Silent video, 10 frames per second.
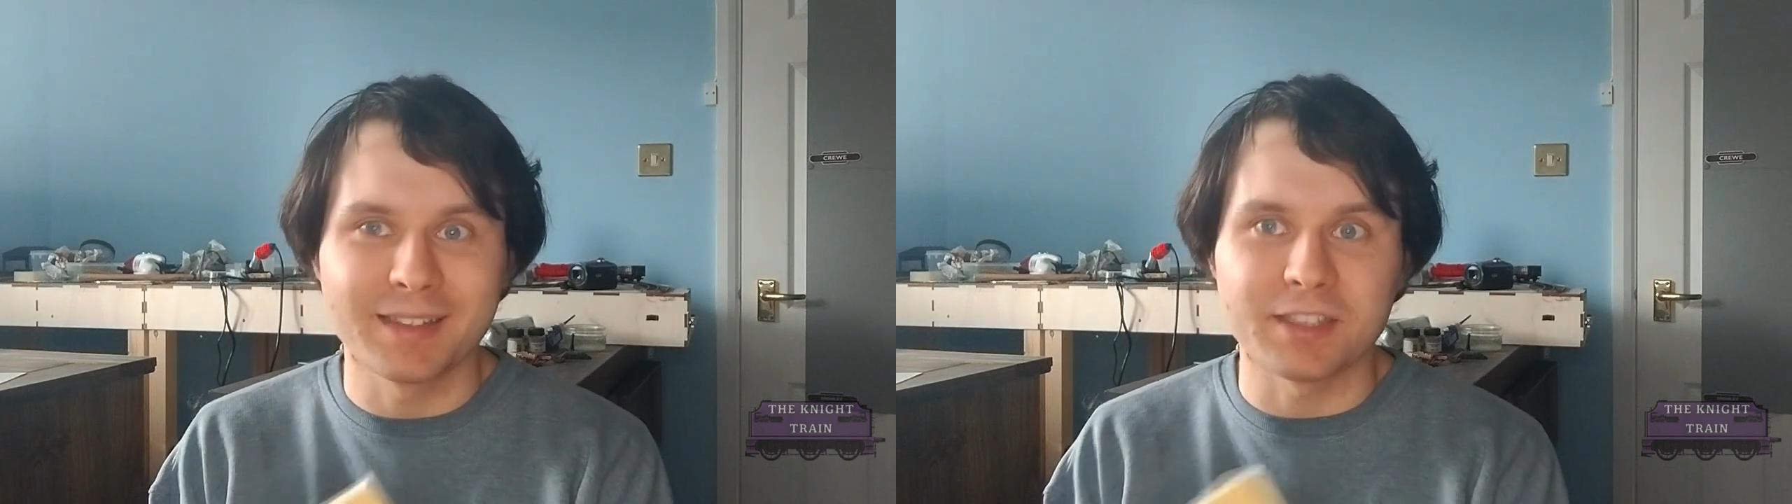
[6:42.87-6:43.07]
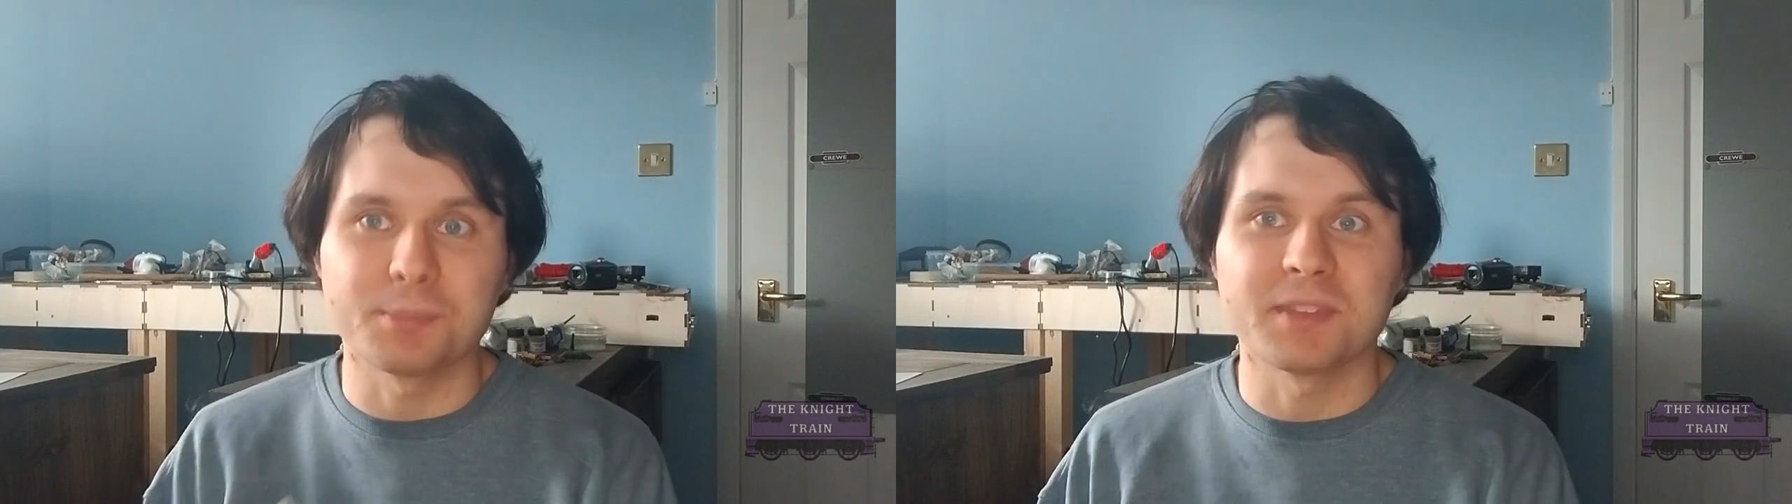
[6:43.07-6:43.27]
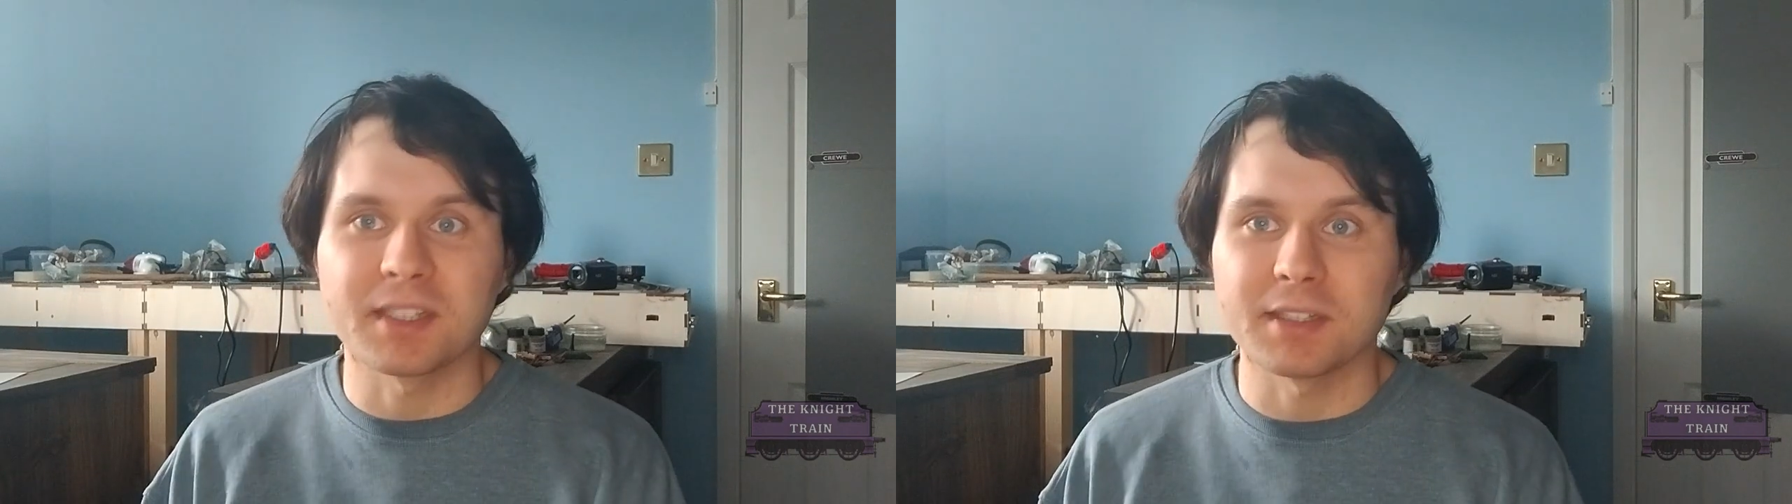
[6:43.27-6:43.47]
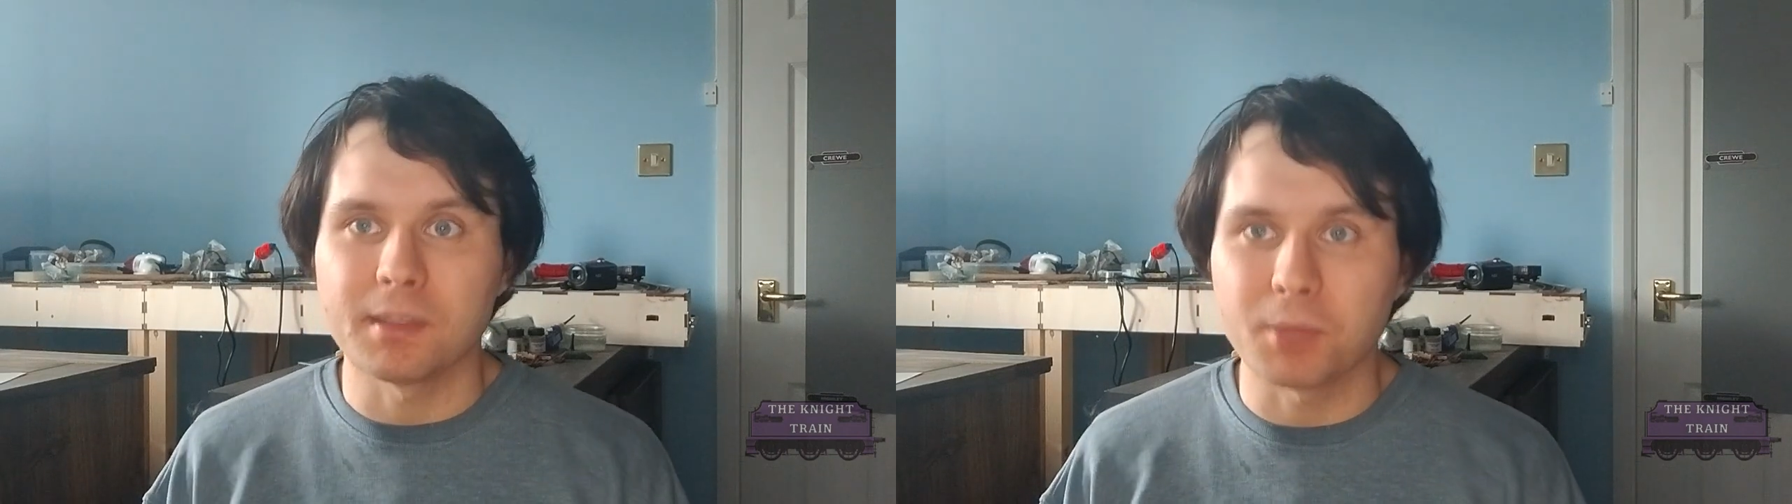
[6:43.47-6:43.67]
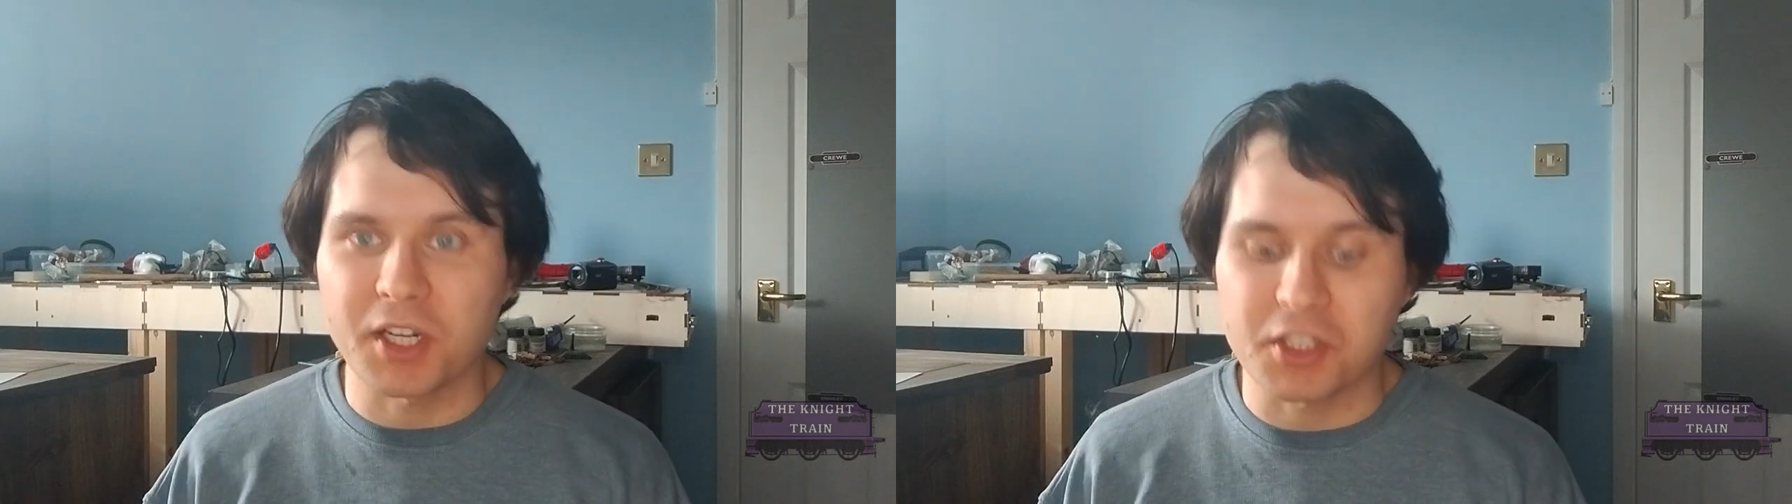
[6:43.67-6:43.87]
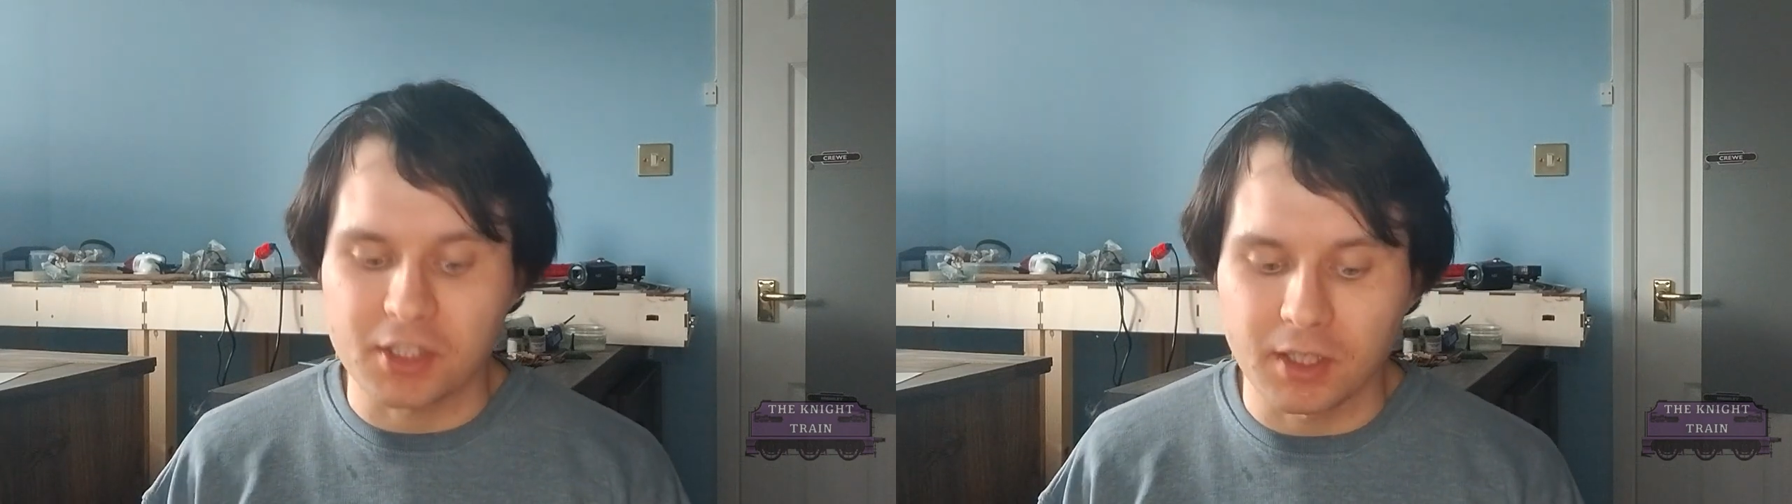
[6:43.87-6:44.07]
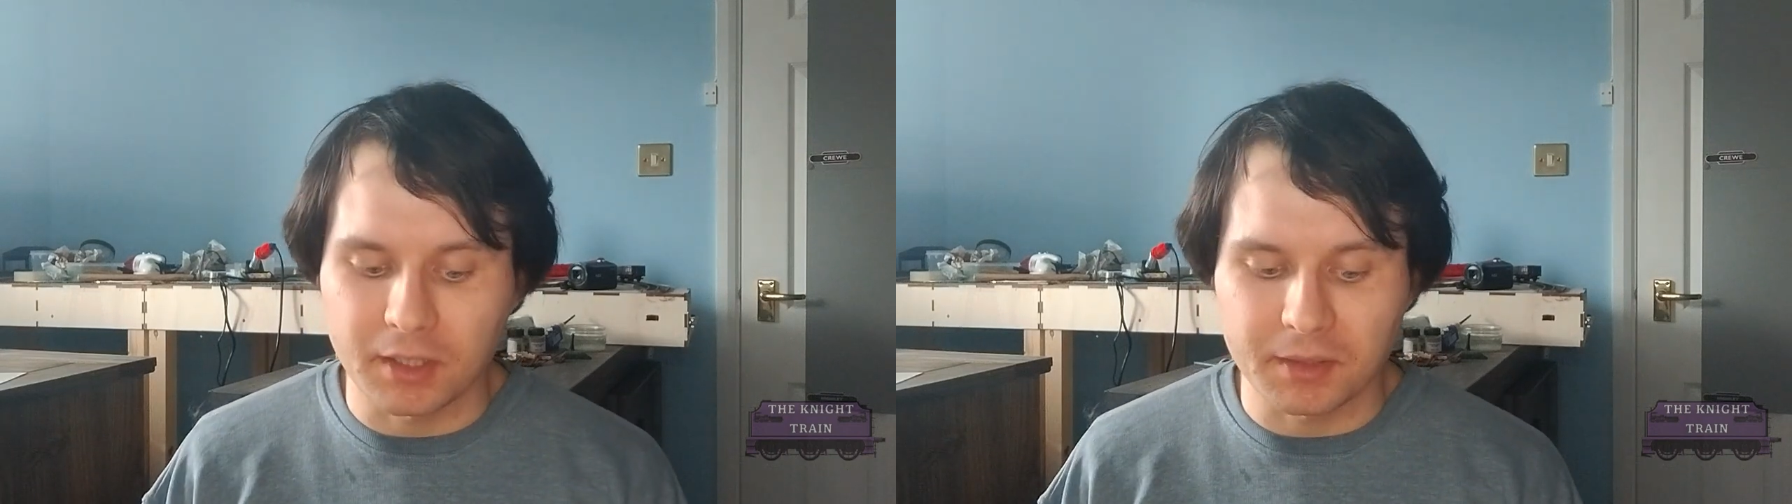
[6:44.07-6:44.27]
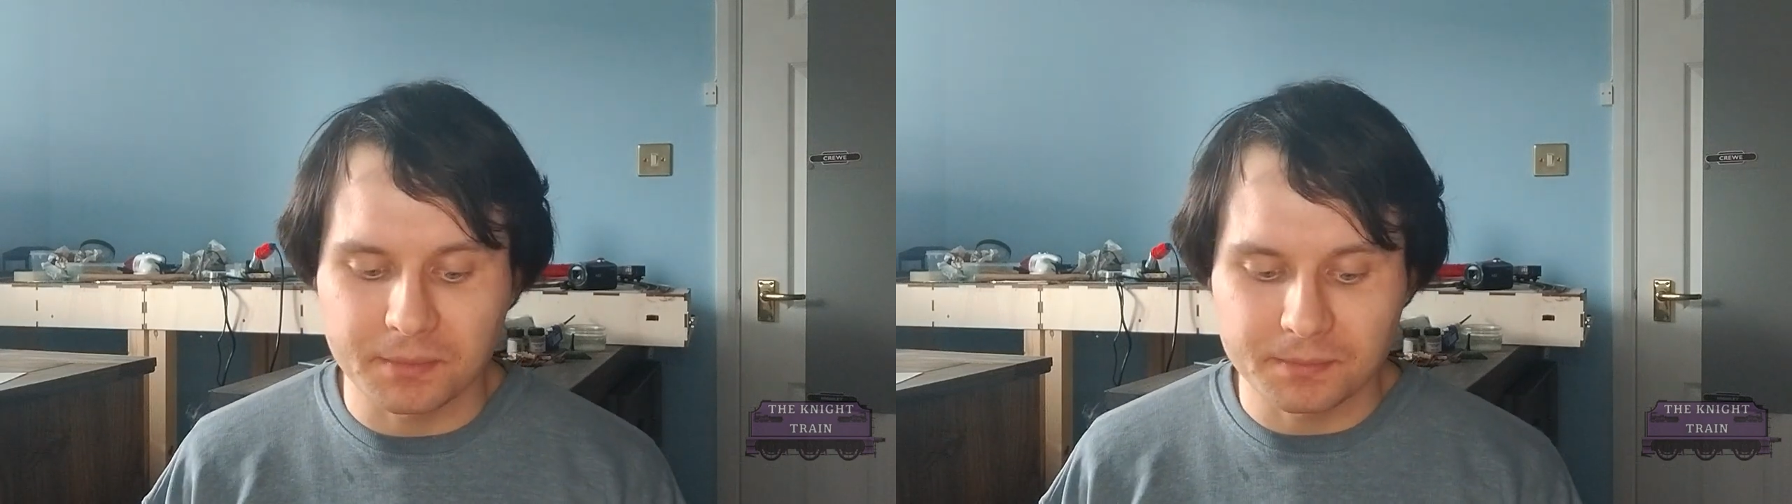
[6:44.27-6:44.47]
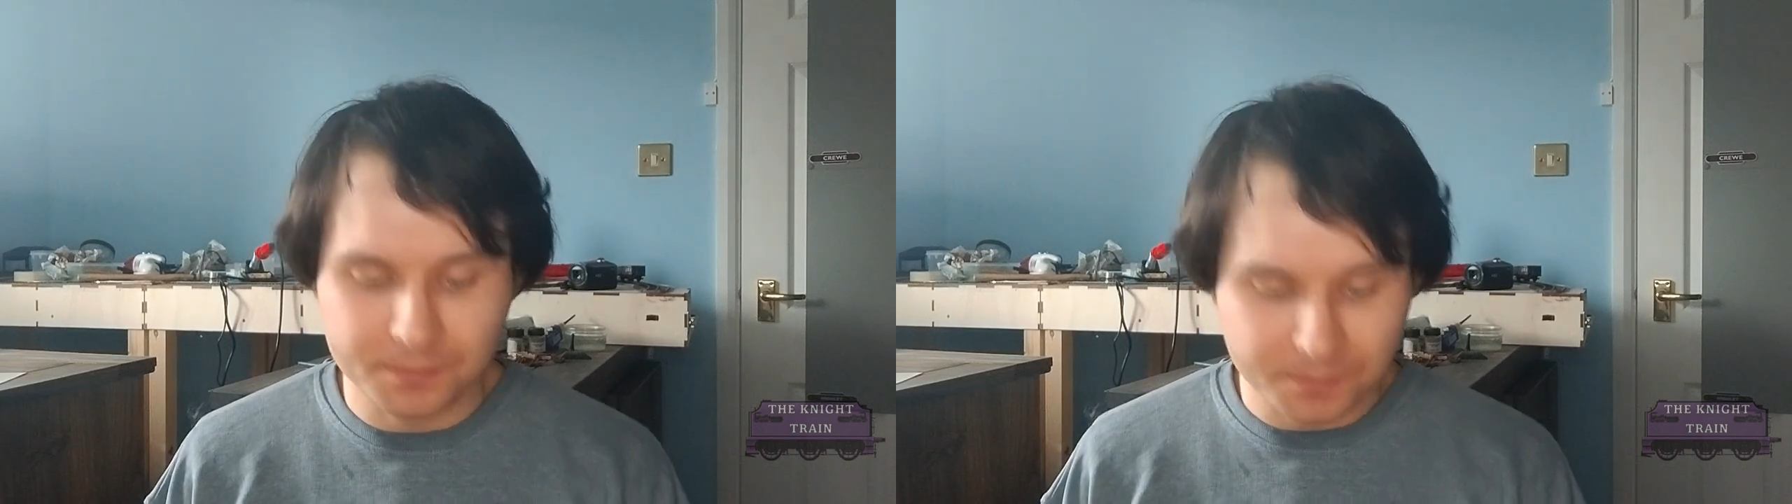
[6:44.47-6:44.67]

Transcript: this particular branch line.